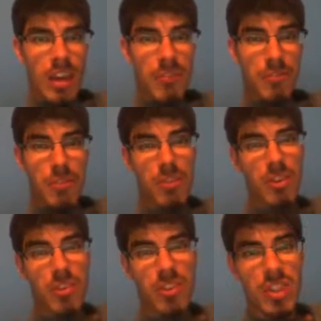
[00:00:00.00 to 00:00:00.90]
After
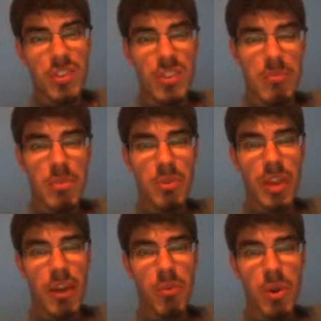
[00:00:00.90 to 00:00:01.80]
all, cities that build
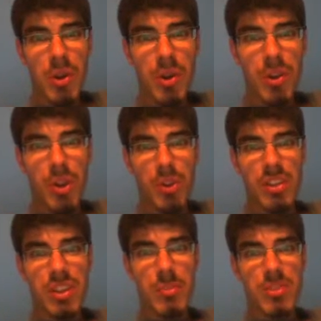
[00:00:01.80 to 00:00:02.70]
outward not
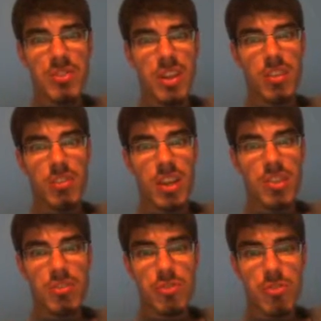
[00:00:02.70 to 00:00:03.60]
only damage the
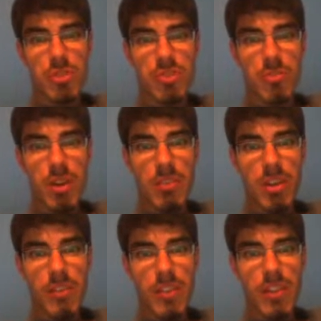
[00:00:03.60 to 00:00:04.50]
ecological structure around
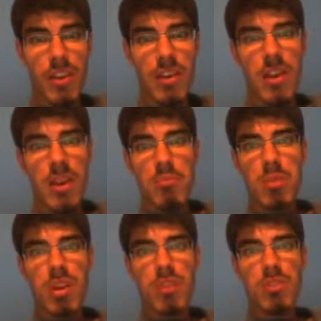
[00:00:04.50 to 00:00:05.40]
everything,
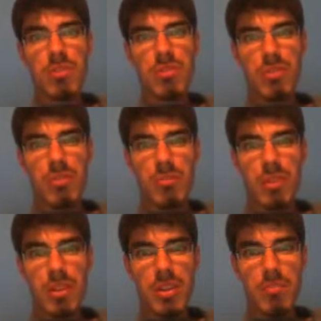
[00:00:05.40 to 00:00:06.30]
but also don't
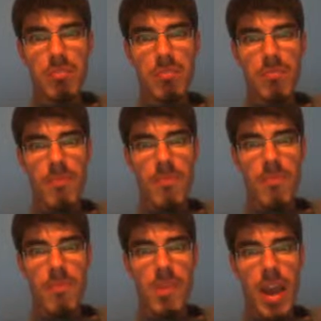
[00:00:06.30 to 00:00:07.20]
really
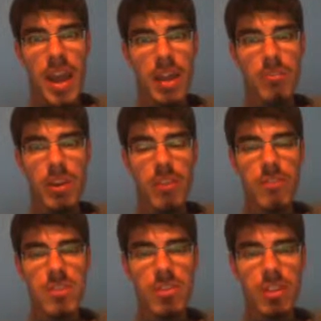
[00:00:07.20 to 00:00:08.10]
act very
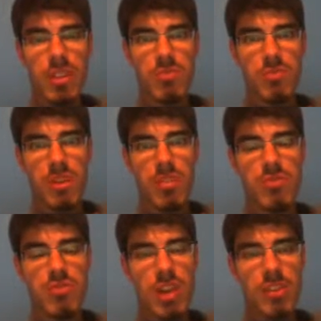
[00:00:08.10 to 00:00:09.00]
efficiently
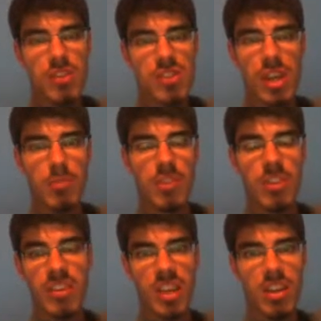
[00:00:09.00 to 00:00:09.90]
with traffic jams and
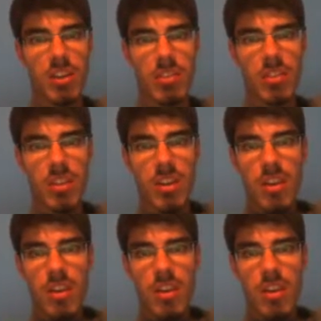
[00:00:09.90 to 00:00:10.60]
everything else.